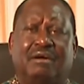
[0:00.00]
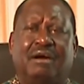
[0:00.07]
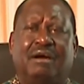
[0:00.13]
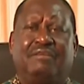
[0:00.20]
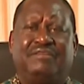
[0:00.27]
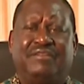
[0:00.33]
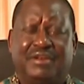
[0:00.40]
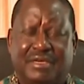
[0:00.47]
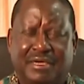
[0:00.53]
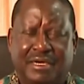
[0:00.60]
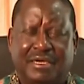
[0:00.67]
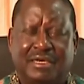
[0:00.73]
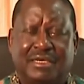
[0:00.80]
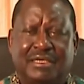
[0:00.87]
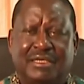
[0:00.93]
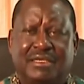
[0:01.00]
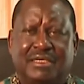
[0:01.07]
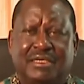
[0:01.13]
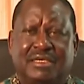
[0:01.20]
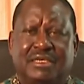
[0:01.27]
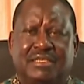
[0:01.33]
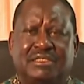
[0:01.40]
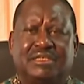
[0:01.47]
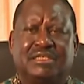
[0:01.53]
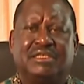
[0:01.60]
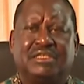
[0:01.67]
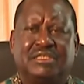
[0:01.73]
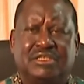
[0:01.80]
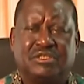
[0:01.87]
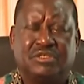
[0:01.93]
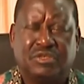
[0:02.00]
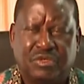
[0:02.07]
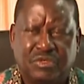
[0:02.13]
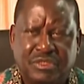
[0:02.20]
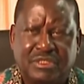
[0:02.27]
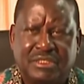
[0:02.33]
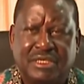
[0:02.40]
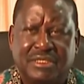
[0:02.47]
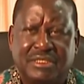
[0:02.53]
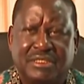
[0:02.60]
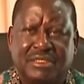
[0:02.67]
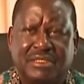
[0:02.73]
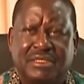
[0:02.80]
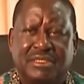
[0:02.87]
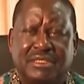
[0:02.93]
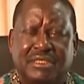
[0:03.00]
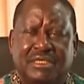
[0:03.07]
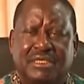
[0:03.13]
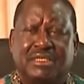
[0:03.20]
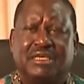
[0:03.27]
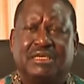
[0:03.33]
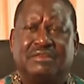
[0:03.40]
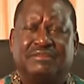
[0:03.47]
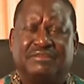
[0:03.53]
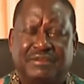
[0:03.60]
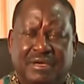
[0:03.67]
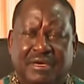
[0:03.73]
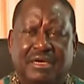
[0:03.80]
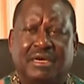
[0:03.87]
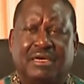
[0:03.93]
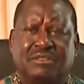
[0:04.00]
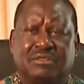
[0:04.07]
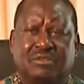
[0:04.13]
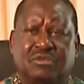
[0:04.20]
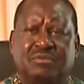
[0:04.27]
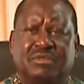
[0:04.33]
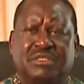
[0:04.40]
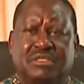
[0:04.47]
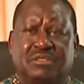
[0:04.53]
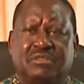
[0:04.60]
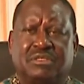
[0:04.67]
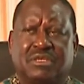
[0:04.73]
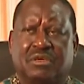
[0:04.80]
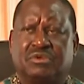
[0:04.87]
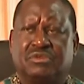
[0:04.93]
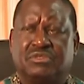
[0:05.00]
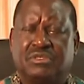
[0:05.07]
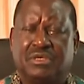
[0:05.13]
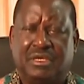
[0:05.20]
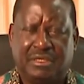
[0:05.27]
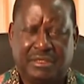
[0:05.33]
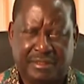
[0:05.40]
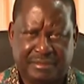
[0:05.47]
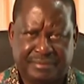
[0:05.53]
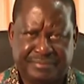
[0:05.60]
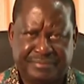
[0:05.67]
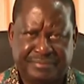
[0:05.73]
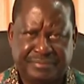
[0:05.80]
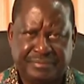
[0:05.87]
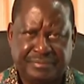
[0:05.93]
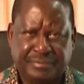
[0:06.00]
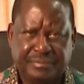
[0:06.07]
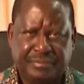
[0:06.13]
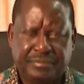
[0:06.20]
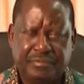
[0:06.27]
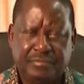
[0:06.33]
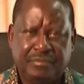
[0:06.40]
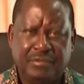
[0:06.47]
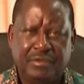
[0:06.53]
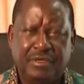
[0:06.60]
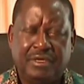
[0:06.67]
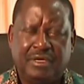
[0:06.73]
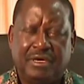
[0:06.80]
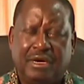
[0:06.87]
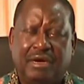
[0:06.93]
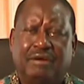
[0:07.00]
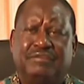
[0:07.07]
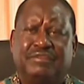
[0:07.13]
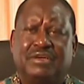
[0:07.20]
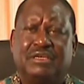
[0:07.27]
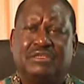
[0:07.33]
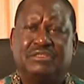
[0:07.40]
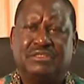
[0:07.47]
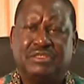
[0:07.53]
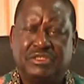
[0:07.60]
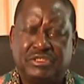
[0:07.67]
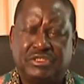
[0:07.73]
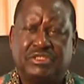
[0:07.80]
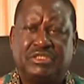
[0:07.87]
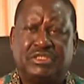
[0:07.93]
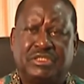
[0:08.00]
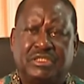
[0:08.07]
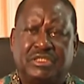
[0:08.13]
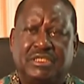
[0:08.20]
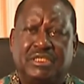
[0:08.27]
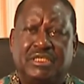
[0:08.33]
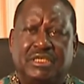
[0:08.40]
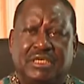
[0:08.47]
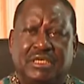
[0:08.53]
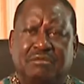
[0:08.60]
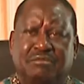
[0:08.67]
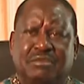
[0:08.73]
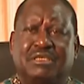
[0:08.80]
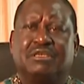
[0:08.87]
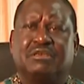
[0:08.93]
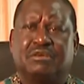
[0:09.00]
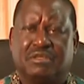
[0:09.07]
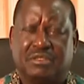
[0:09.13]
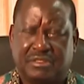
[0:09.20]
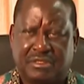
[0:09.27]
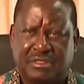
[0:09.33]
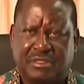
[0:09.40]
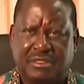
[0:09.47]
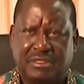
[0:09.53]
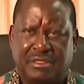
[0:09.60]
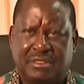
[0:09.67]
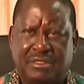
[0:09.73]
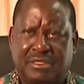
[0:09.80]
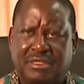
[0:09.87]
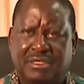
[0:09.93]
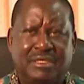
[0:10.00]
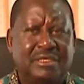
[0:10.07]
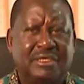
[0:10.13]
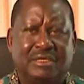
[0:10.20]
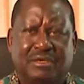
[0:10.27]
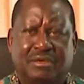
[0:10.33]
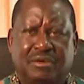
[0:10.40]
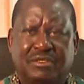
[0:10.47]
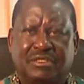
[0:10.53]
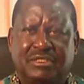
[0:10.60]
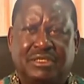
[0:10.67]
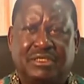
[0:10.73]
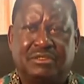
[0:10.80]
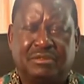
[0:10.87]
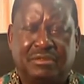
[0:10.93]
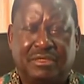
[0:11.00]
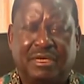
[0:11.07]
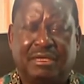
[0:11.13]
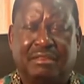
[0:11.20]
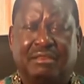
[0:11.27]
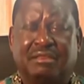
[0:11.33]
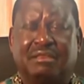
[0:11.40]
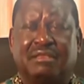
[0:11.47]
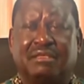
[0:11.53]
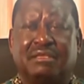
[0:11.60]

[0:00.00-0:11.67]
Africa is the richest continent in as far as the raw materials are concerned. Africa is rich in minerals than any other continent on earth.